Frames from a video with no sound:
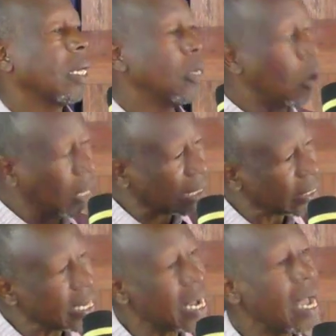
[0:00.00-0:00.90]
Your
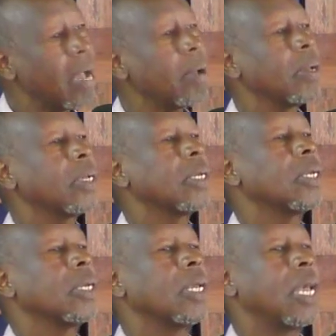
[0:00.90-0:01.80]
career
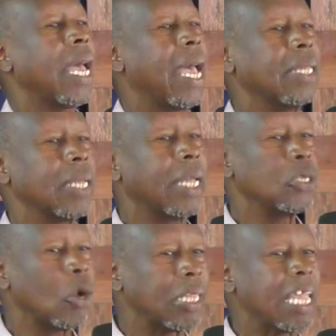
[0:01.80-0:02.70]

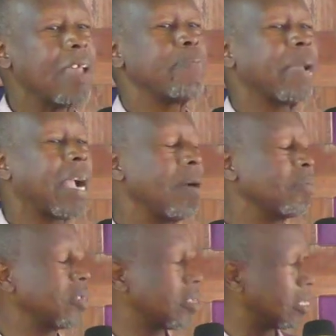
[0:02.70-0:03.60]
and your life
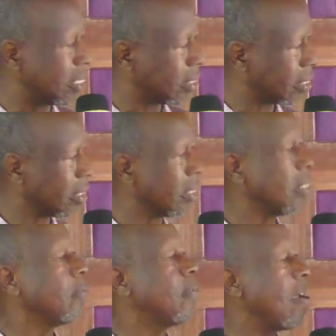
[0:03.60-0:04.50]
becomes just
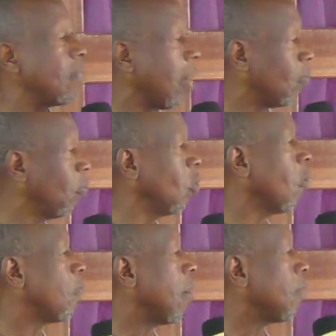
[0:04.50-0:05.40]
favor, full
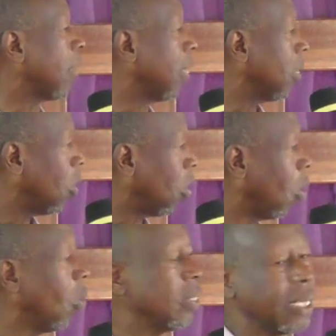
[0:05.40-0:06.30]
of favor
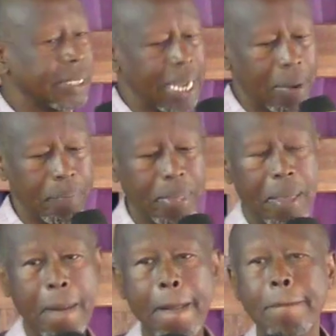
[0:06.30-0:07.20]
all the time.
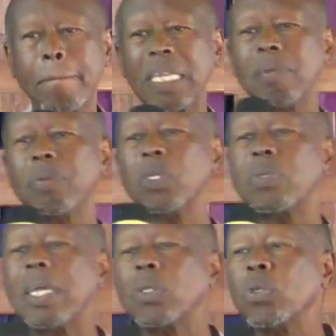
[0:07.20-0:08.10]
But if you
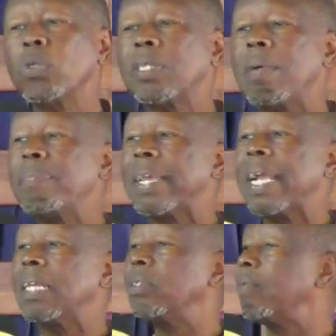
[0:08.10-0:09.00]
try to do something
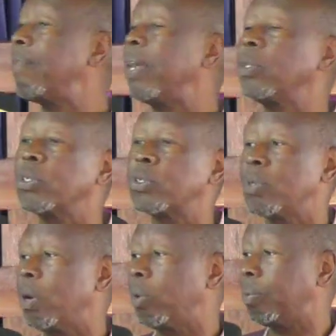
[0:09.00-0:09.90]
else, you find you
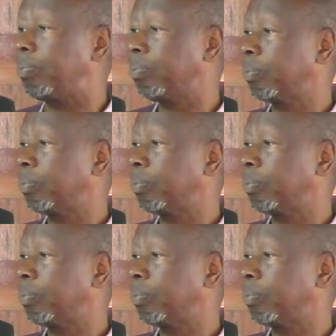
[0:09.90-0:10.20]
struggle.